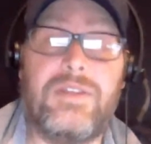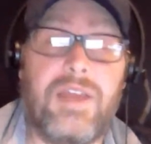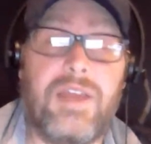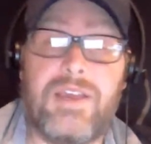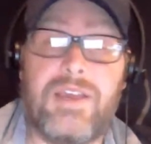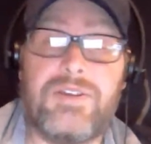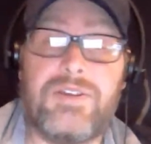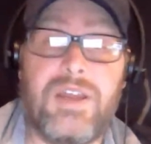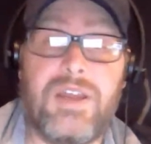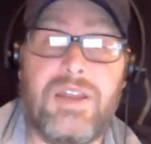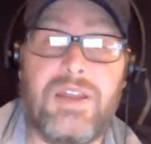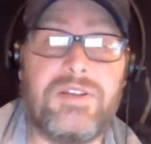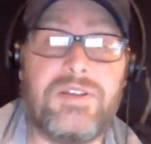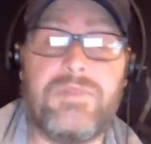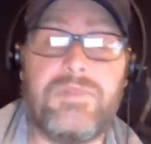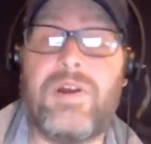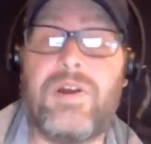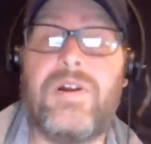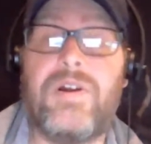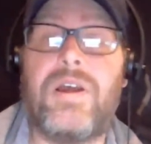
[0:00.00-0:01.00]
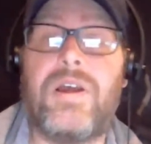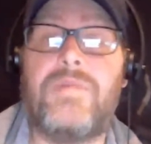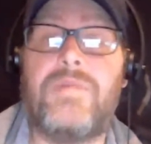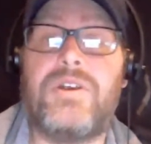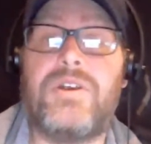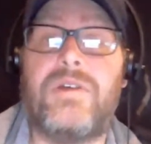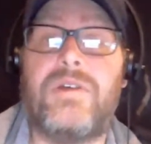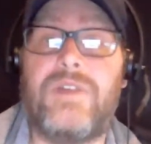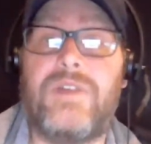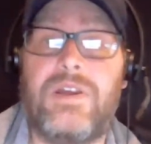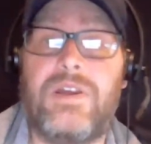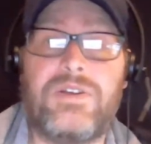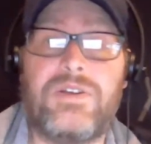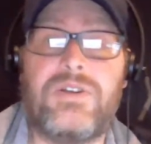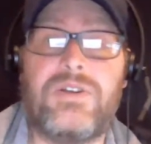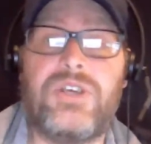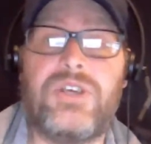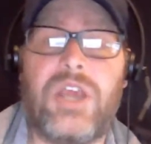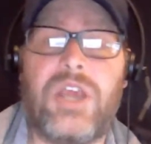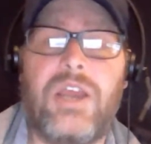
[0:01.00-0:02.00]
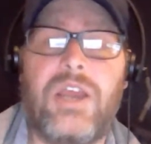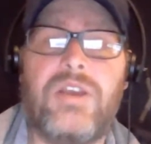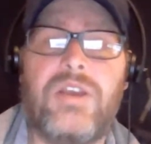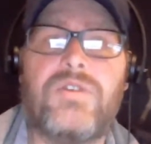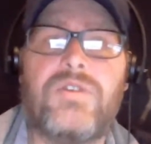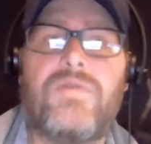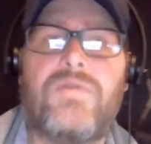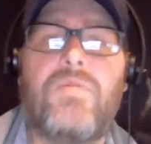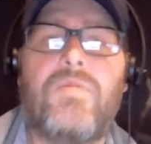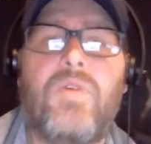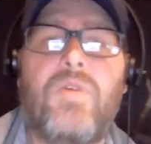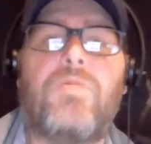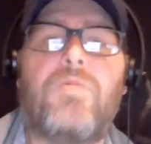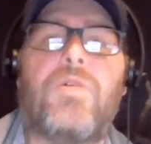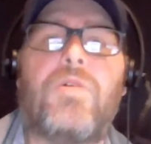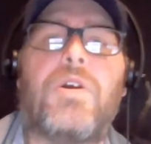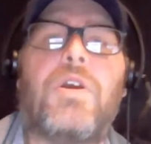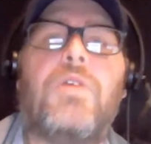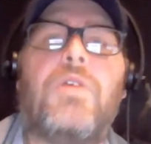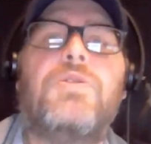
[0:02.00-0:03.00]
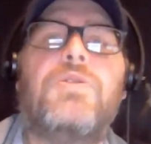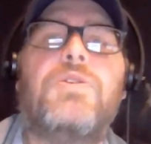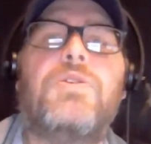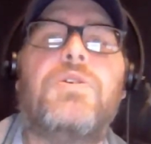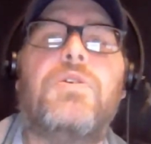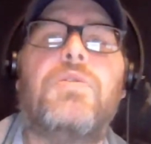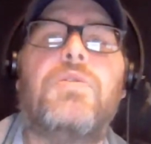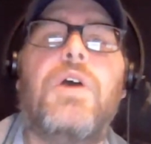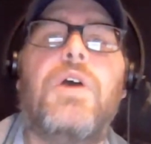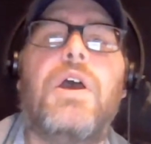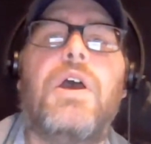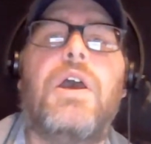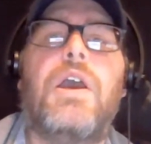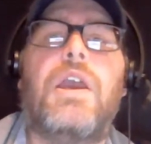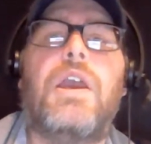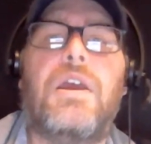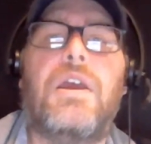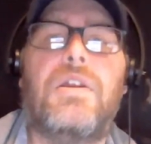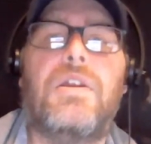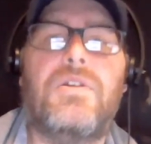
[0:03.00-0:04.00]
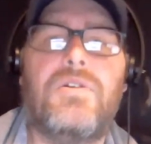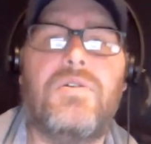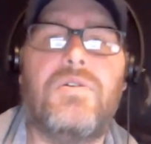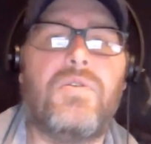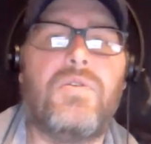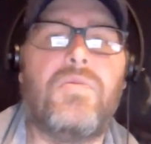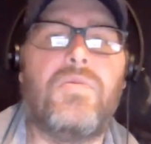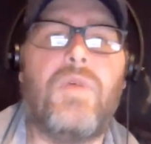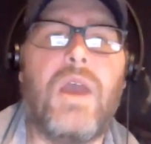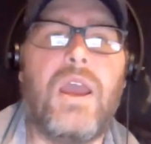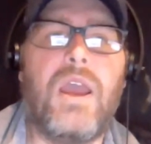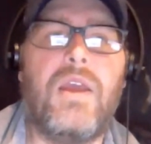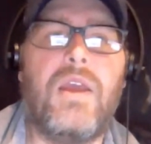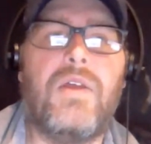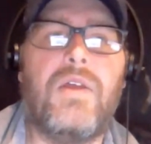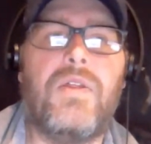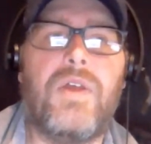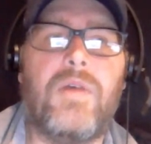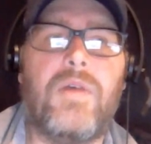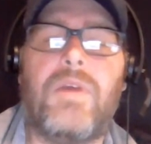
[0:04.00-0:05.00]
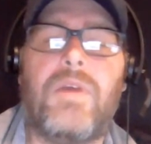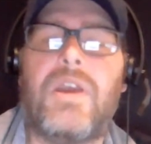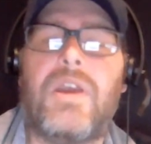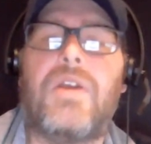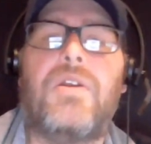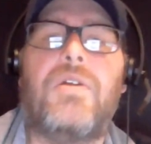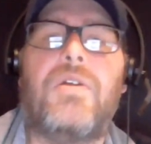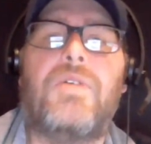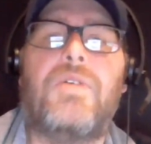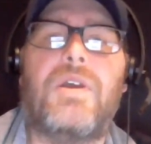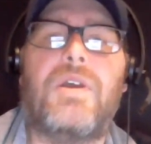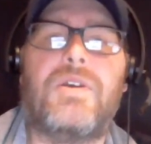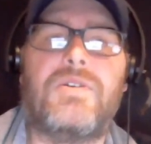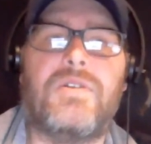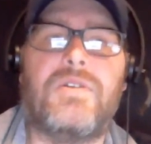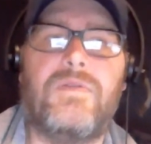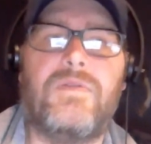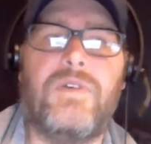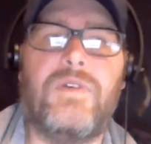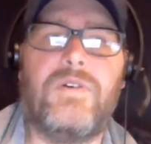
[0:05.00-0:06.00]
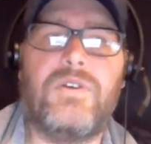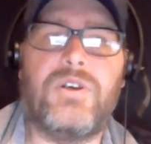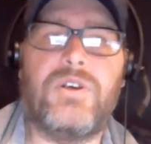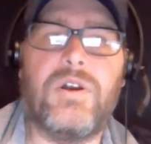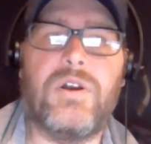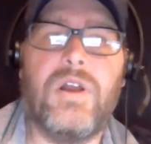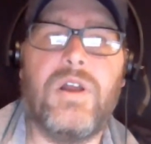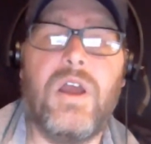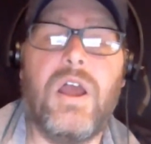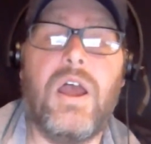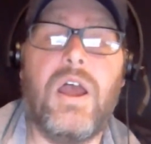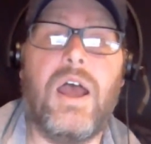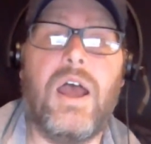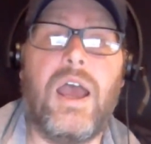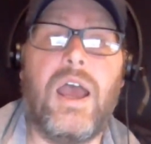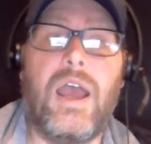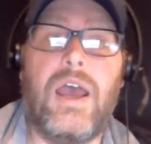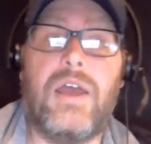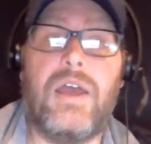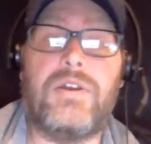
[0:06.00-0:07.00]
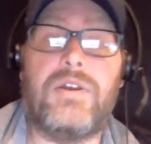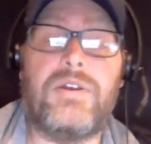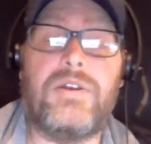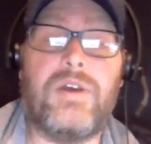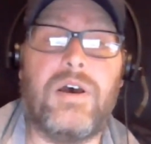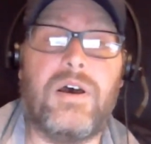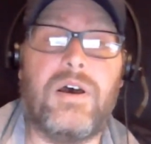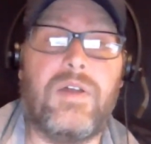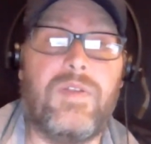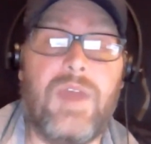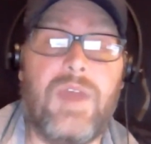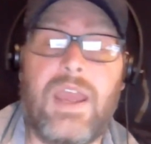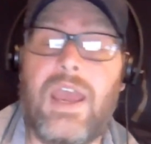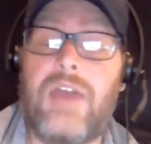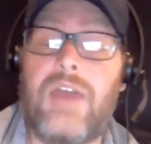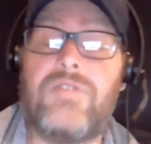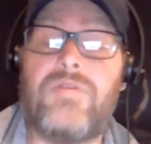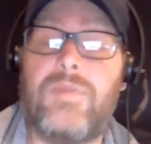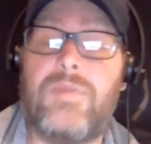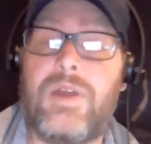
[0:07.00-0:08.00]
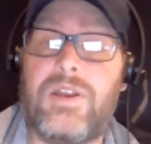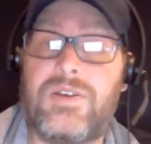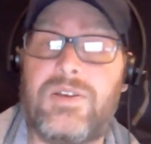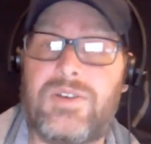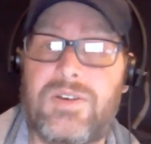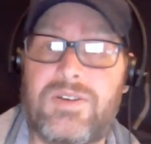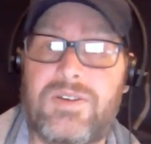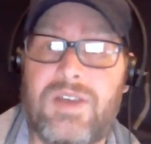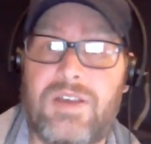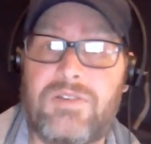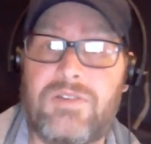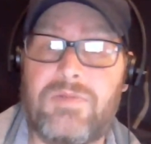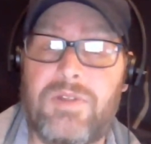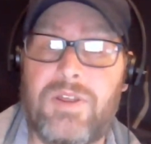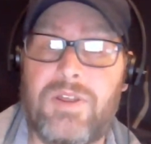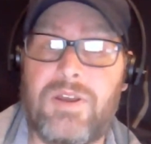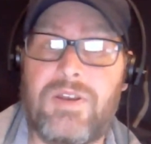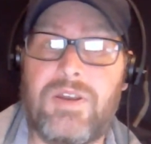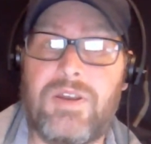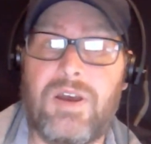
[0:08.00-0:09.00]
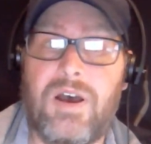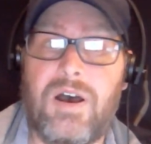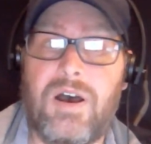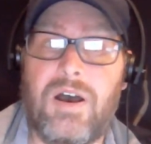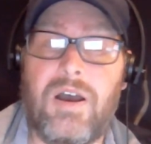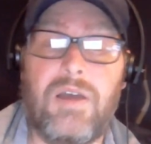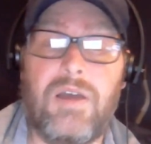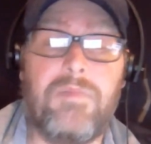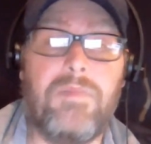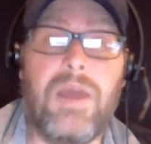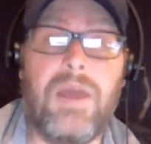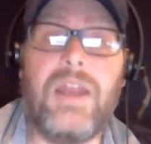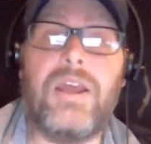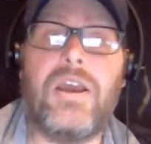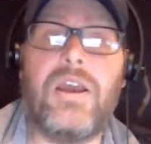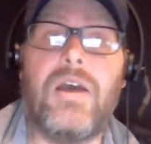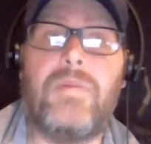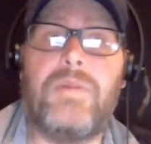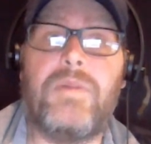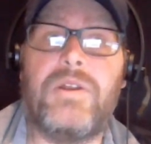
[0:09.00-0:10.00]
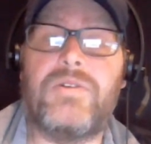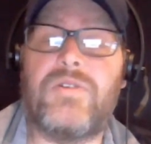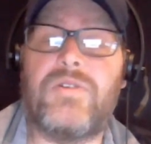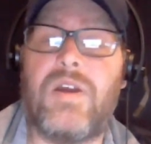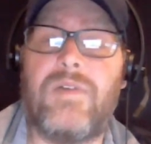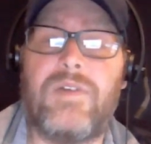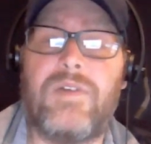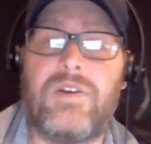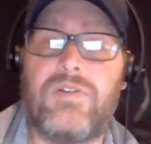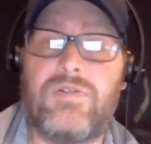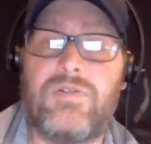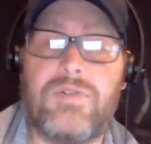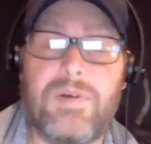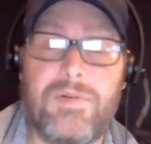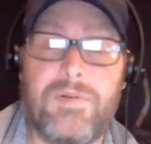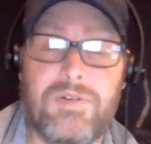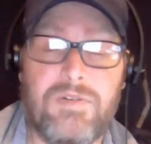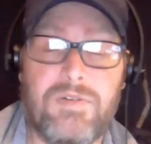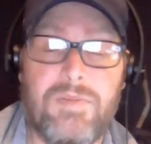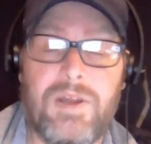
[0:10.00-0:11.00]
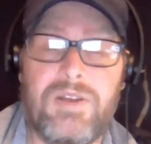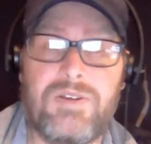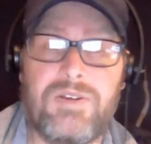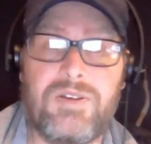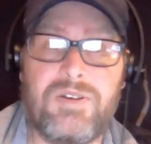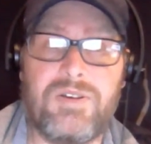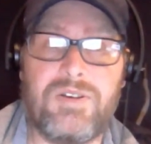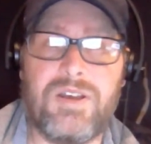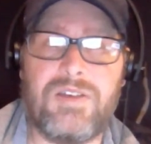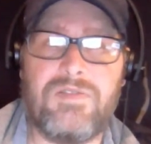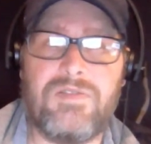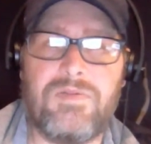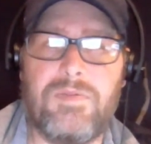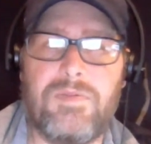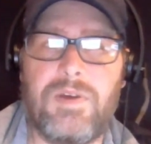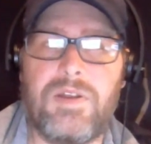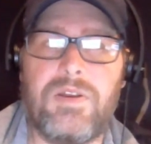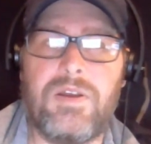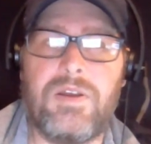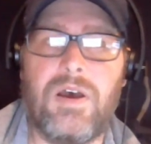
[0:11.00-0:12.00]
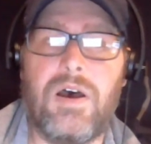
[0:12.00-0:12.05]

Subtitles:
Like I said, it's a paradigm shift. It's a change from what we're used to into the way that we can do things in the future, and they had tremendous success with it. Many companies are having tremendous success from it.